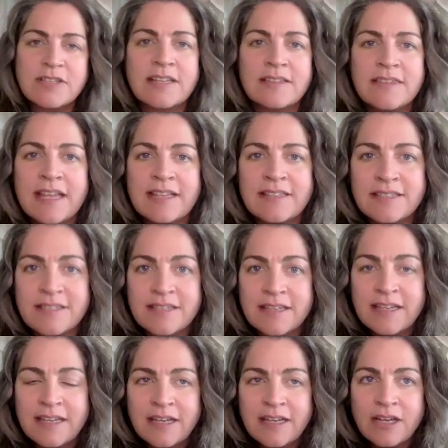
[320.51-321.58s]
That's
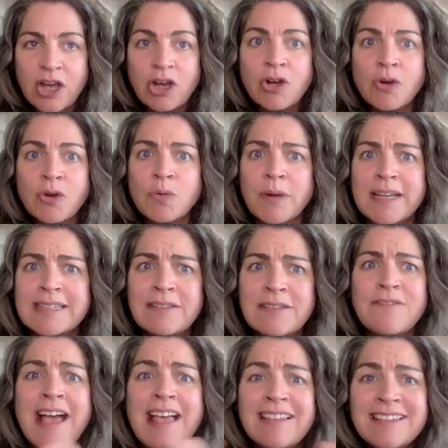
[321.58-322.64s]
a crazy
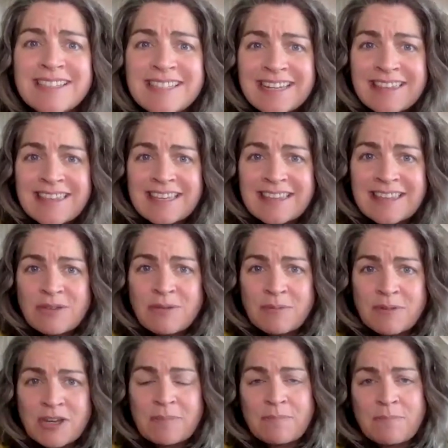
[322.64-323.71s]
fallacy to think that you
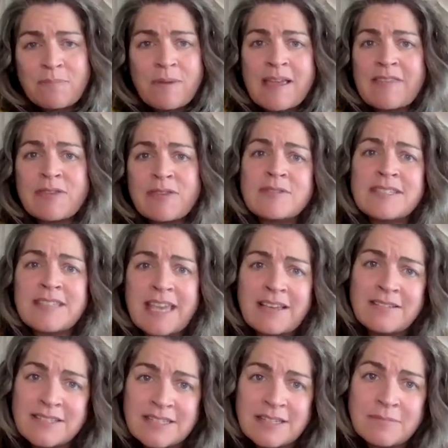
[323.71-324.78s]
can get those
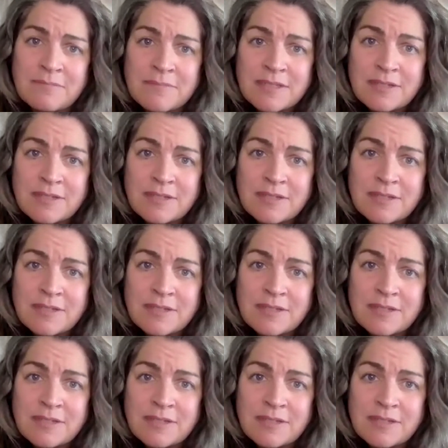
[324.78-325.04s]
scales to